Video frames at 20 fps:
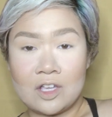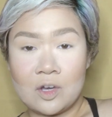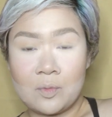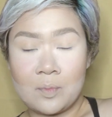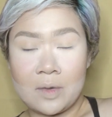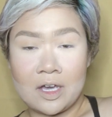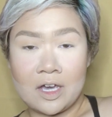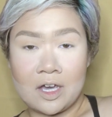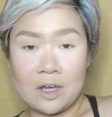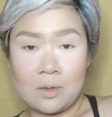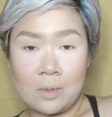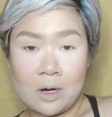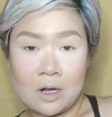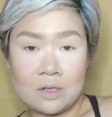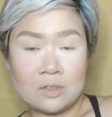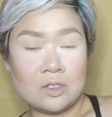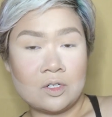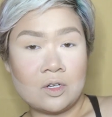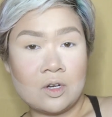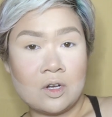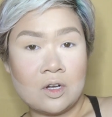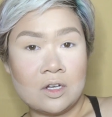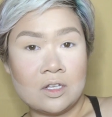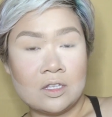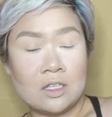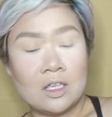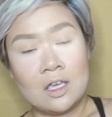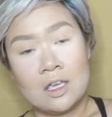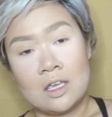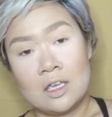now my eyebrows are on,
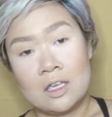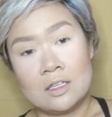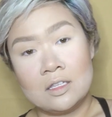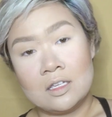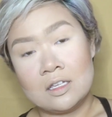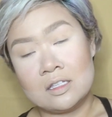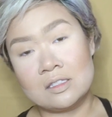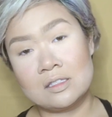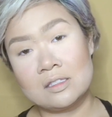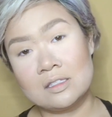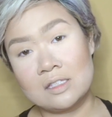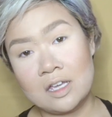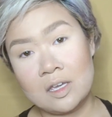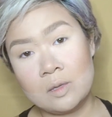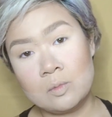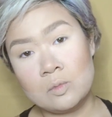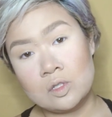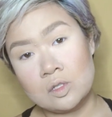and it's time